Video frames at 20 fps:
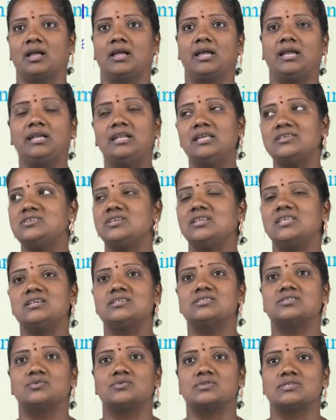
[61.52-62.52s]

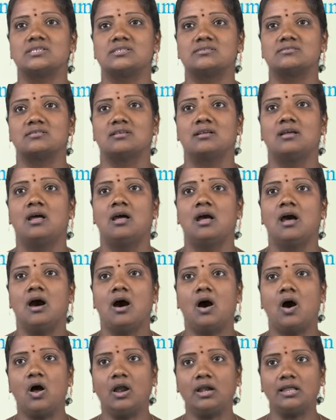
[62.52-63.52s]
Indigenous sources.
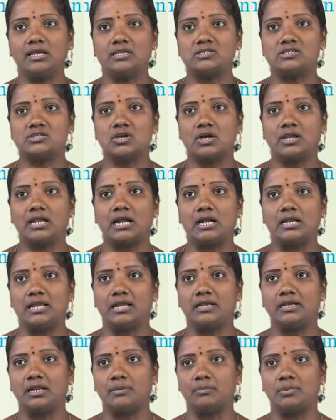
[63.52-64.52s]
All historical
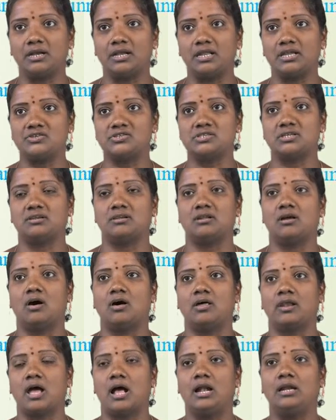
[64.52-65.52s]
interpretation
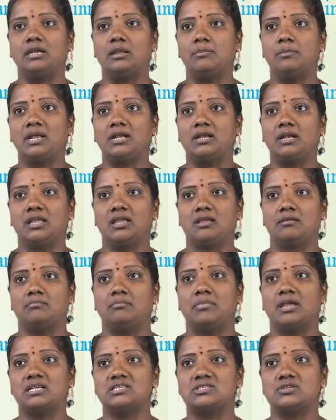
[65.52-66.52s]
are ultimately
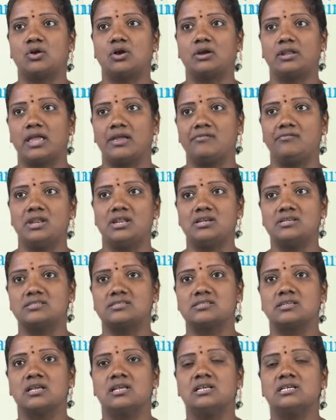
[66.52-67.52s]
based on
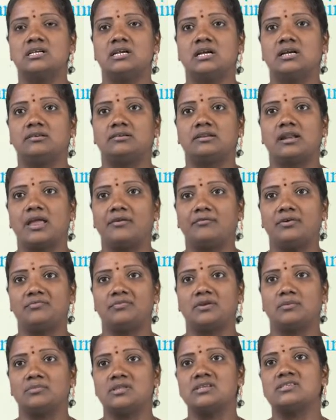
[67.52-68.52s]
evidence derived
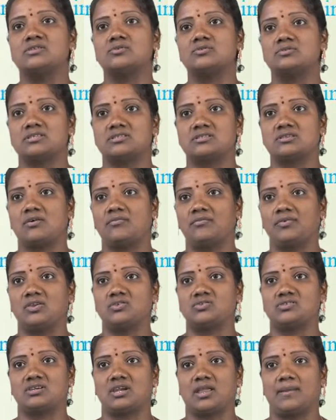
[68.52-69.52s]
from the sources of
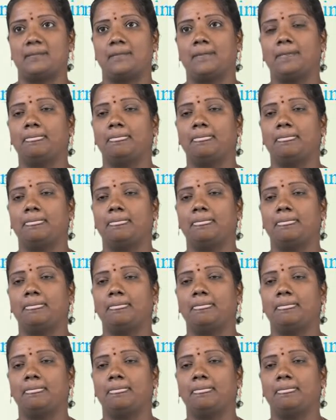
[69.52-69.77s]
history,